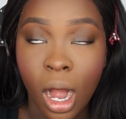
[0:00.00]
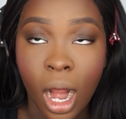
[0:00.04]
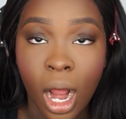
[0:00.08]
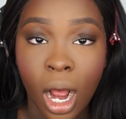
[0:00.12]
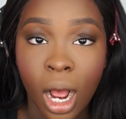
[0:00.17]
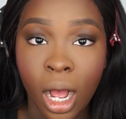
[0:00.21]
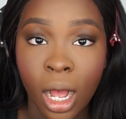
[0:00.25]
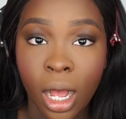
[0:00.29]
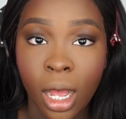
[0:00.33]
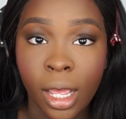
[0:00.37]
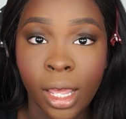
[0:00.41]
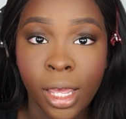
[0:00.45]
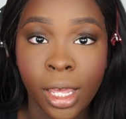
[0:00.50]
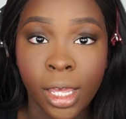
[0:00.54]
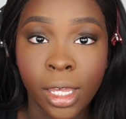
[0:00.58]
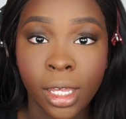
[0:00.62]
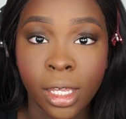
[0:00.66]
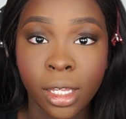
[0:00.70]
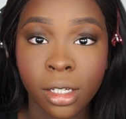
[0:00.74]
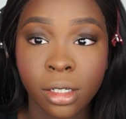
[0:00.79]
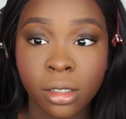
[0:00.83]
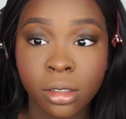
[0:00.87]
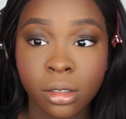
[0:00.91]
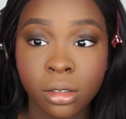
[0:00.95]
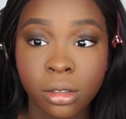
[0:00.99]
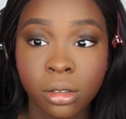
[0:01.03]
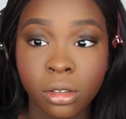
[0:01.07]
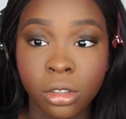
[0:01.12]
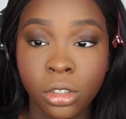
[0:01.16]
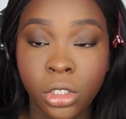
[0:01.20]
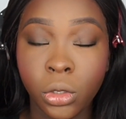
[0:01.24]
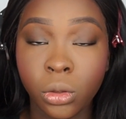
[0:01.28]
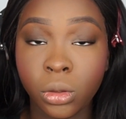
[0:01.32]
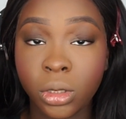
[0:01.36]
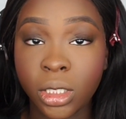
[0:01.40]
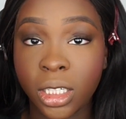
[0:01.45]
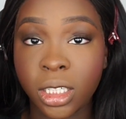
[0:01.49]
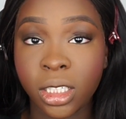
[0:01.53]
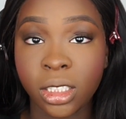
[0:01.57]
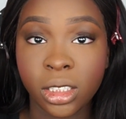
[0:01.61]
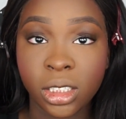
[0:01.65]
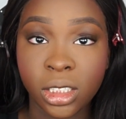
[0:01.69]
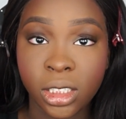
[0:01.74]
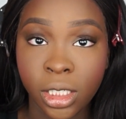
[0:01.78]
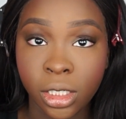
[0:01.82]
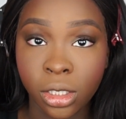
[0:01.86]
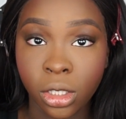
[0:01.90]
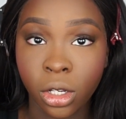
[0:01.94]
I use a
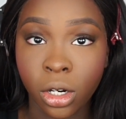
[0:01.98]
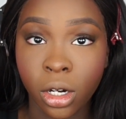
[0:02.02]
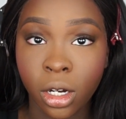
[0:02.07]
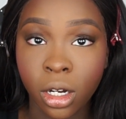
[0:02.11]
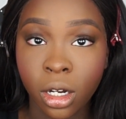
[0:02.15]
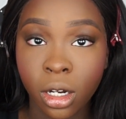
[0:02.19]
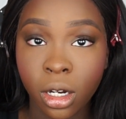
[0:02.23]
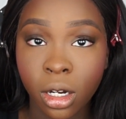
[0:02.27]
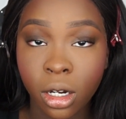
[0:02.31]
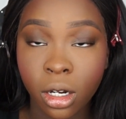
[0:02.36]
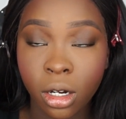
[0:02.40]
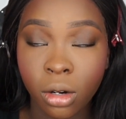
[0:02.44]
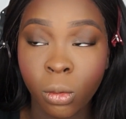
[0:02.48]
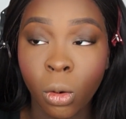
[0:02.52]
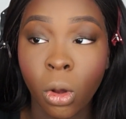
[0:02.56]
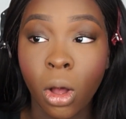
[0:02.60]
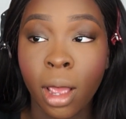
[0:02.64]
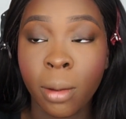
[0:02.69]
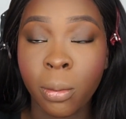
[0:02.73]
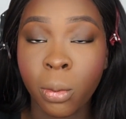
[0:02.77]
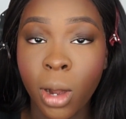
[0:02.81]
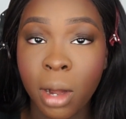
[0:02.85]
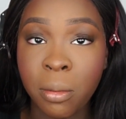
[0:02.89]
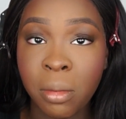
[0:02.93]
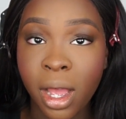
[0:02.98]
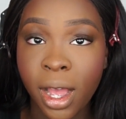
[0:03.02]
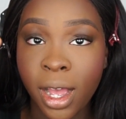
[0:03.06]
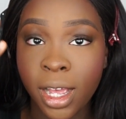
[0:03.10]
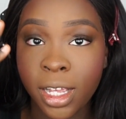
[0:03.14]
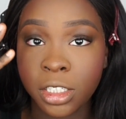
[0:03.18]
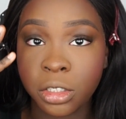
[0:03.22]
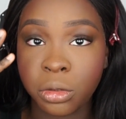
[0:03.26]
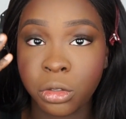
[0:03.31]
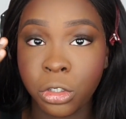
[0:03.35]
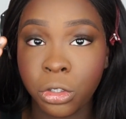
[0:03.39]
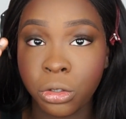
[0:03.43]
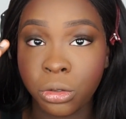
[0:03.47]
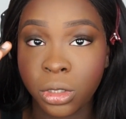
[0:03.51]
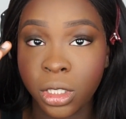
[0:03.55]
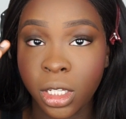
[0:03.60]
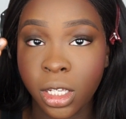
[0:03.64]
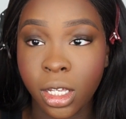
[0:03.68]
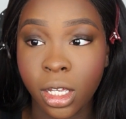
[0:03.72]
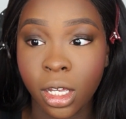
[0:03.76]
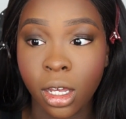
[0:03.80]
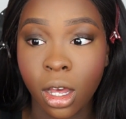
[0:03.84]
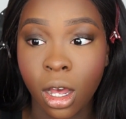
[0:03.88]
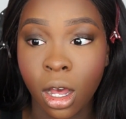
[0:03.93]
concealer. Well, I prime my eyes
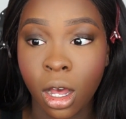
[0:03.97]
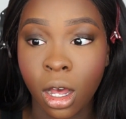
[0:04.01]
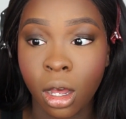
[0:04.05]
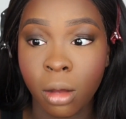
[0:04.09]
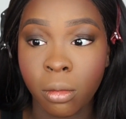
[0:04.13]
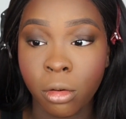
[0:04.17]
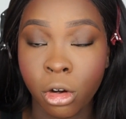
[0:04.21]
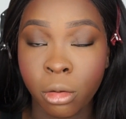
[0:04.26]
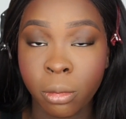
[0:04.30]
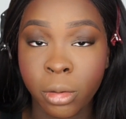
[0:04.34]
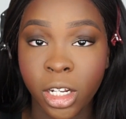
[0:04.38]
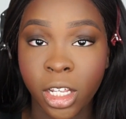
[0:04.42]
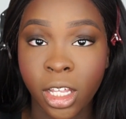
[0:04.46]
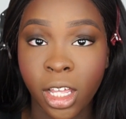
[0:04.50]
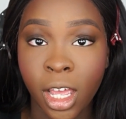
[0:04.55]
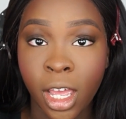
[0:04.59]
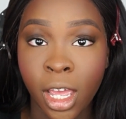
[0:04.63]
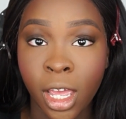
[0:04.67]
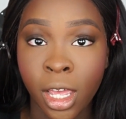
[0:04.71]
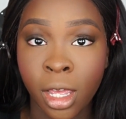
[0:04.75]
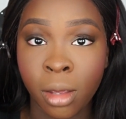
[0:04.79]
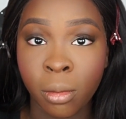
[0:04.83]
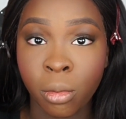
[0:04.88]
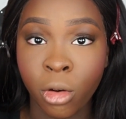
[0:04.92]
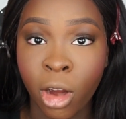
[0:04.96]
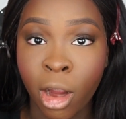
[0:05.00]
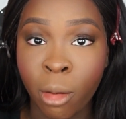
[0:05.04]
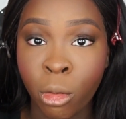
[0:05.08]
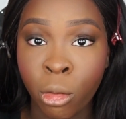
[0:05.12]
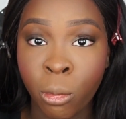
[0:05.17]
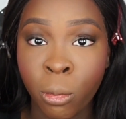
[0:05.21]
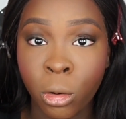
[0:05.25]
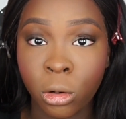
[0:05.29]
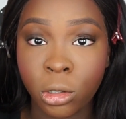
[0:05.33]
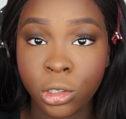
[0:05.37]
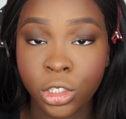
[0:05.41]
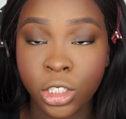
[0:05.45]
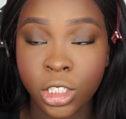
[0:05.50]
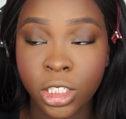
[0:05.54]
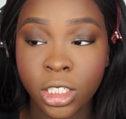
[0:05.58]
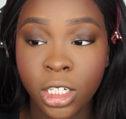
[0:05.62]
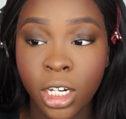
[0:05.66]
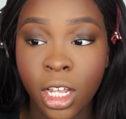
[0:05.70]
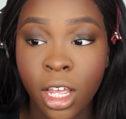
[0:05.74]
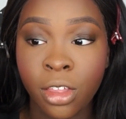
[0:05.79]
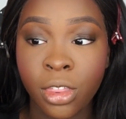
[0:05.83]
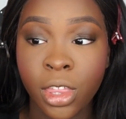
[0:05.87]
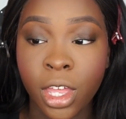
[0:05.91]
using Urban Decay primer
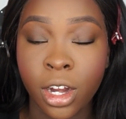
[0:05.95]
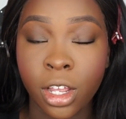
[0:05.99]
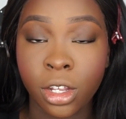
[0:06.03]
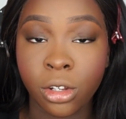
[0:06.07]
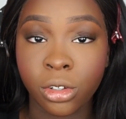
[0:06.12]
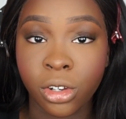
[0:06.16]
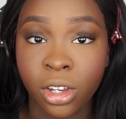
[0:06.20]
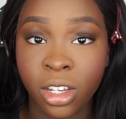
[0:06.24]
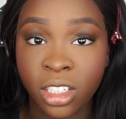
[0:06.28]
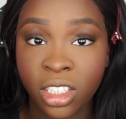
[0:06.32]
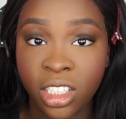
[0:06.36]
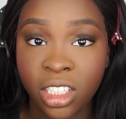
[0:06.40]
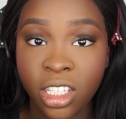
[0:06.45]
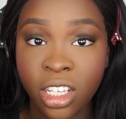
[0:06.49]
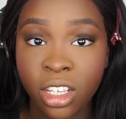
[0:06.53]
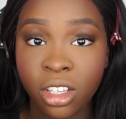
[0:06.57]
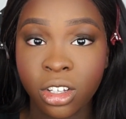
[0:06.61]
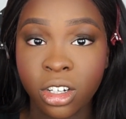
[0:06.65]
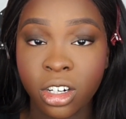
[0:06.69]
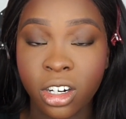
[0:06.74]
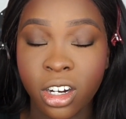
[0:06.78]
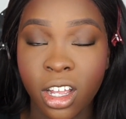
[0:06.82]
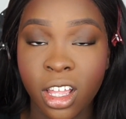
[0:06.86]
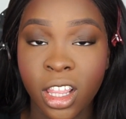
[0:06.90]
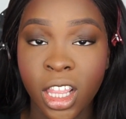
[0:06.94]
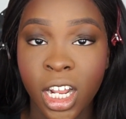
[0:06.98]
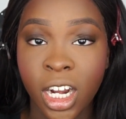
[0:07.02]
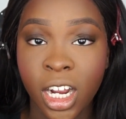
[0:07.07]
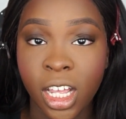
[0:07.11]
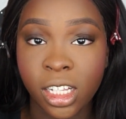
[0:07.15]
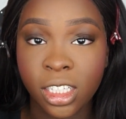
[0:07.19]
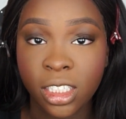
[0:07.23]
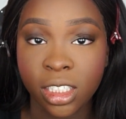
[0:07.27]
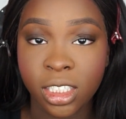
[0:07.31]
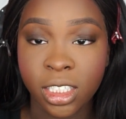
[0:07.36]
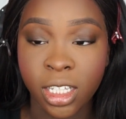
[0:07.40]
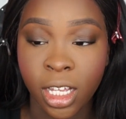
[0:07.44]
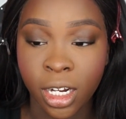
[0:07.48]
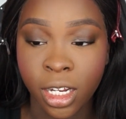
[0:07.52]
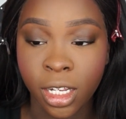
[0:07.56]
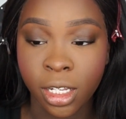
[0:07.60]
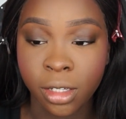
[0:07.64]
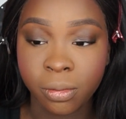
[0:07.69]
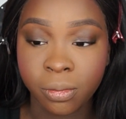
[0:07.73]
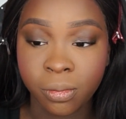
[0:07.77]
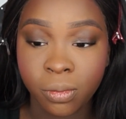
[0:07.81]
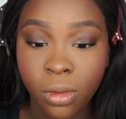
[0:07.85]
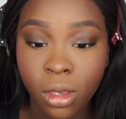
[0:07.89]
potion, and then I use concealer, and then I set
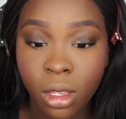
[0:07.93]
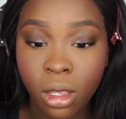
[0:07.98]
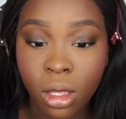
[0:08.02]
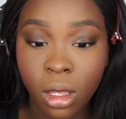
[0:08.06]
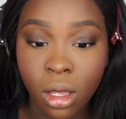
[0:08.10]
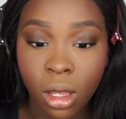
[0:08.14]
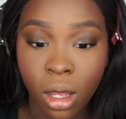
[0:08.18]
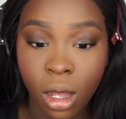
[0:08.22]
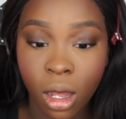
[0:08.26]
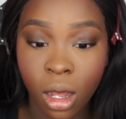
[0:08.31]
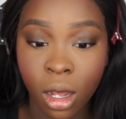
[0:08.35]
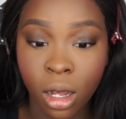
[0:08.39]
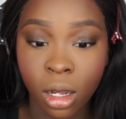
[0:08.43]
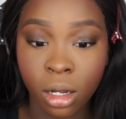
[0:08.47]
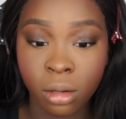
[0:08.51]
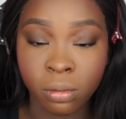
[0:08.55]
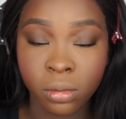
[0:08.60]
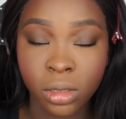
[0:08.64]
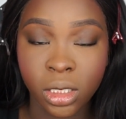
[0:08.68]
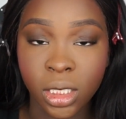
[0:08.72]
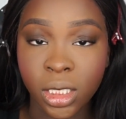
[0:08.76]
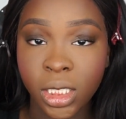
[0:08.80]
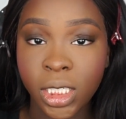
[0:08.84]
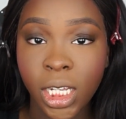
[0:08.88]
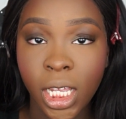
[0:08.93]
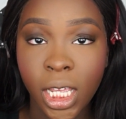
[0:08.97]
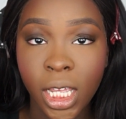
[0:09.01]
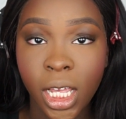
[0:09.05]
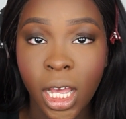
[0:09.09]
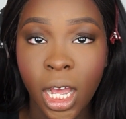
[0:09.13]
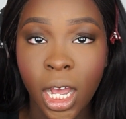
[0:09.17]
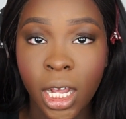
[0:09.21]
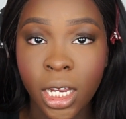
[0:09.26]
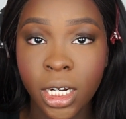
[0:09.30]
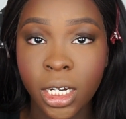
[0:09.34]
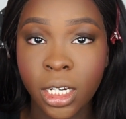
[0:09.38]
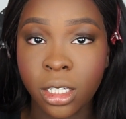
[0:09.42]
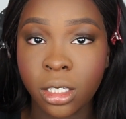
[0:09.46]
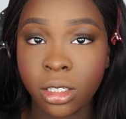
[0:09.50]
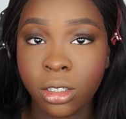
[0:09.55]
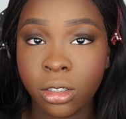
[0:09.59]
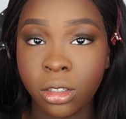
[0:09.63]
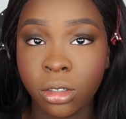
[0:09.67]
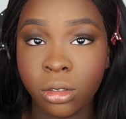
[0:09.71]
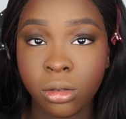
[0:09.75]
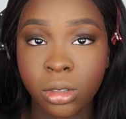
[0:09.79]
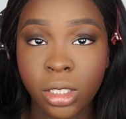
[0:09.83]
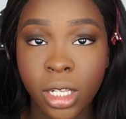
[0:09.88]
it. Today I didn't
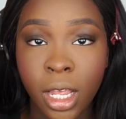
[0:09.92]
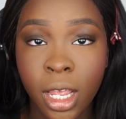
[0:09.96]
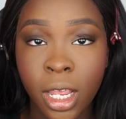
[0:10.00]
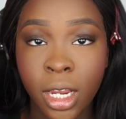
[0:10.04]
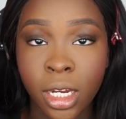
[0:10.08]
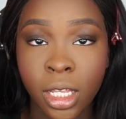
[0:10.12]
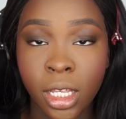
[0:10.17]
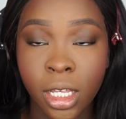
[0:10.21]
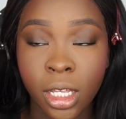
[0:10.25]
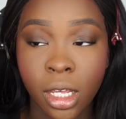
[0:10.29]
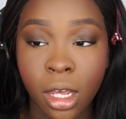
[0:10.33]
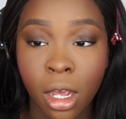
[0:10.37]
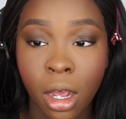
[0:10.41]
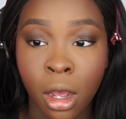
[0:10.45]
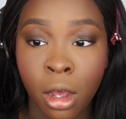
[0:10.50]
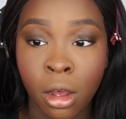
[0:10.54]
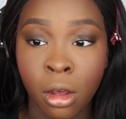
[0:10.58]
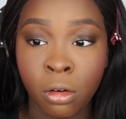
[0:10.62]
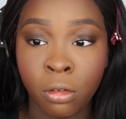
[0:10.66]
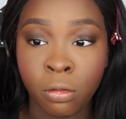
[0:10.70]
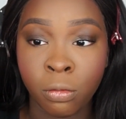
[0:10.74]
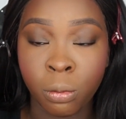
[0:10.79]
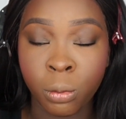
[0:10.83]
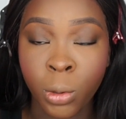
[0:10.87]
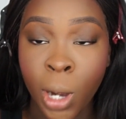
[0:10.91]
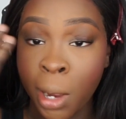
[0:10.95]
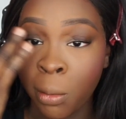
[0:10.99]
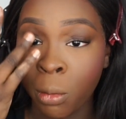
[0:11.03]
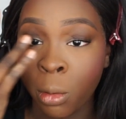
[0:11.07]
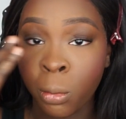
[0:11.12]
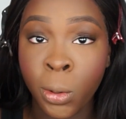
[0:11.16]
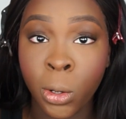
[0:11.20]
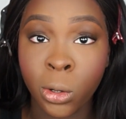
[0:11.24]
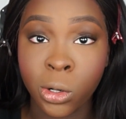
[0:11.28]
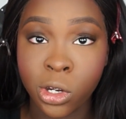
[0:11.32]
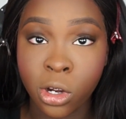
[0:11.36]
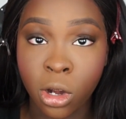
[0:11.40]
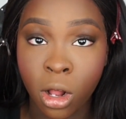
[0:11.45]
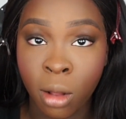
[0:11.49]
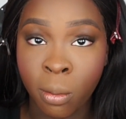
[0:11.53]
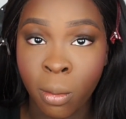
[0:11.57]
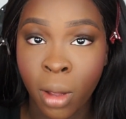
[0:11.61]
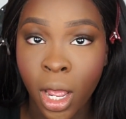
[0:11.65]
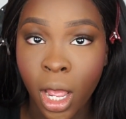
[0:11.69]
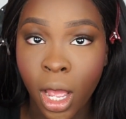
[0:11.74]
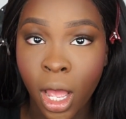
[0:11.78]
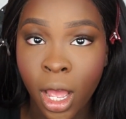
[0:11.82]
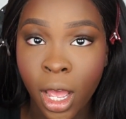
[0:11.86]
use any of primer potion on
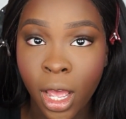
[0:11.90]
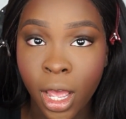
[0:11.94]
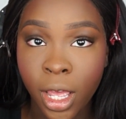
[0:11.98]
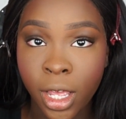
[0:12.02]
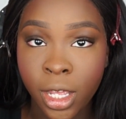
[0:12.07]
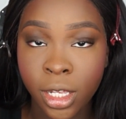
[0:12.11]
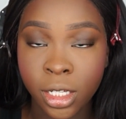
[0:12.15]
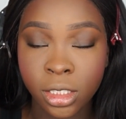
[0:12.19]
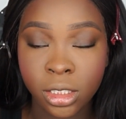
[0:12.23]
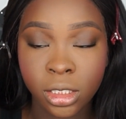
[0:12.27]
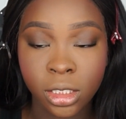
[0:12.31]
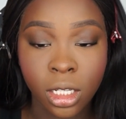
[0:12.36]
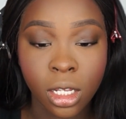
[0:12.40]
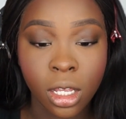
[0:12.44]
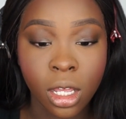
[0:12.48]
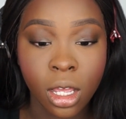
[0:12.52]
my eyes,